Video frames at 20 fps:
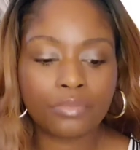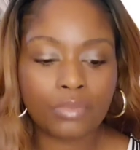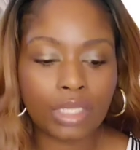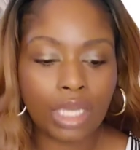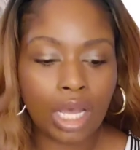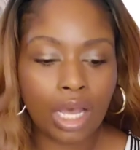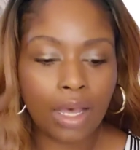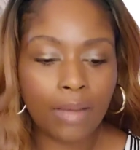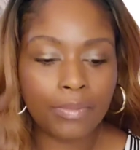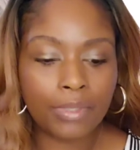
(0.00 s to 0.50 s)

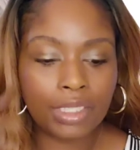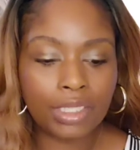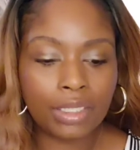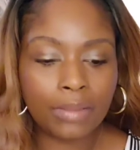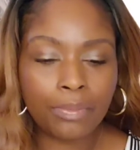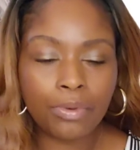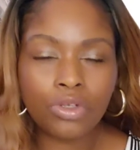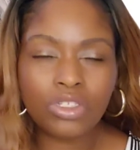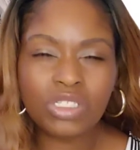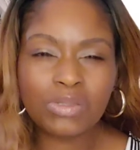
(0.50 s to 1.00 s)
The
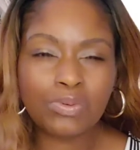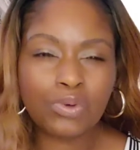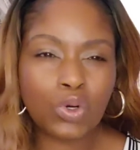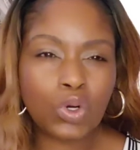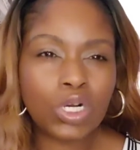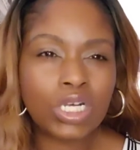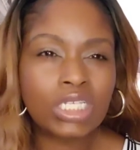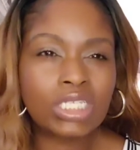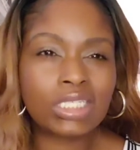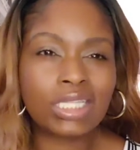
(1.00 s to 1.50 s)

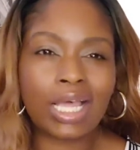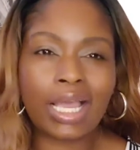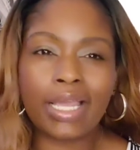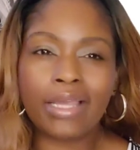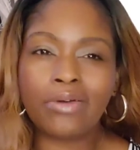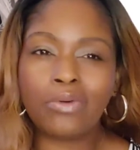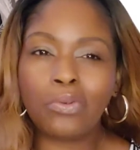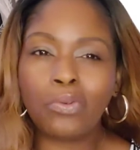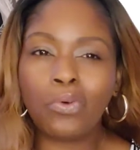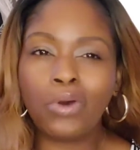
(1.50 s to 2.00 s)
lipospore is like
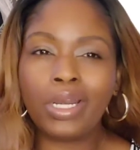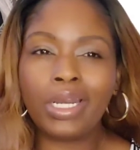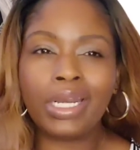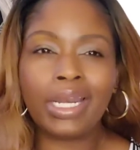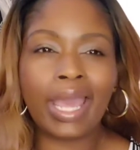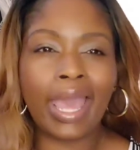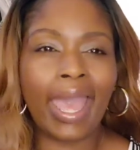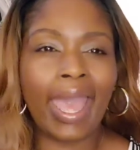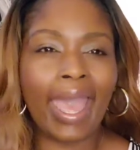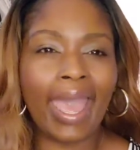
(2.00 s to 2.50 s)

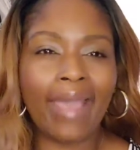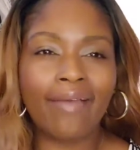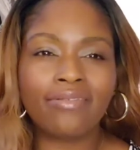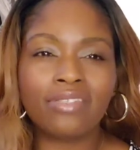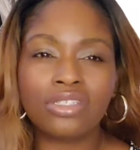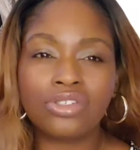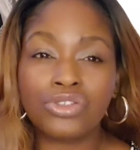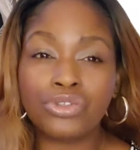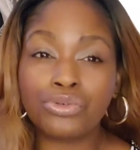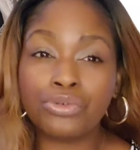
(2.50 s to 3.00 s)
1.5
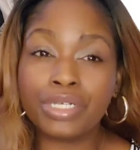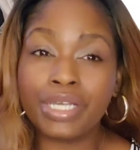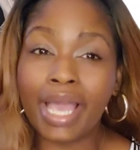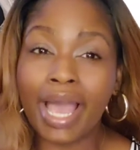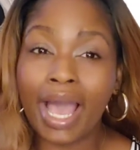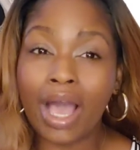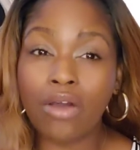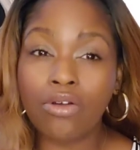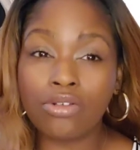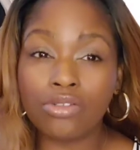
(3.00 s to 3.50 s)
to 3
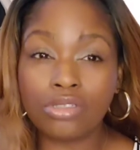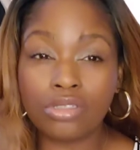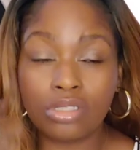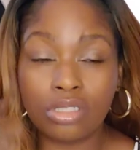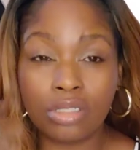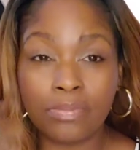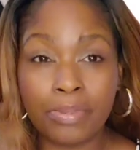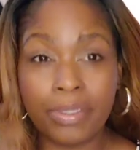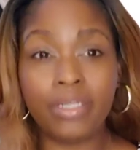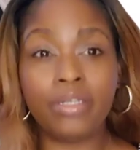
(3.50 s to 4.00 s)
hours,
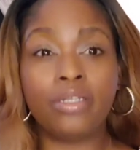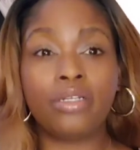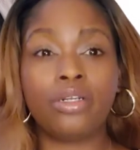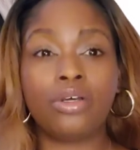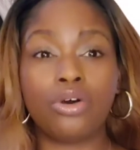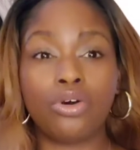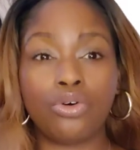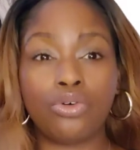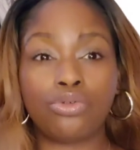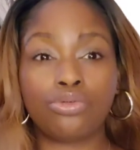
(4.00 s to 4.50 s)
depending
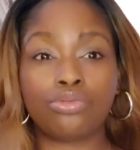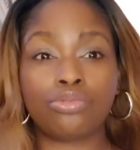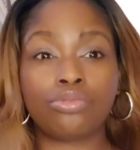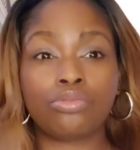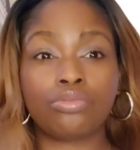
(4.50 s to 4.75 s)
on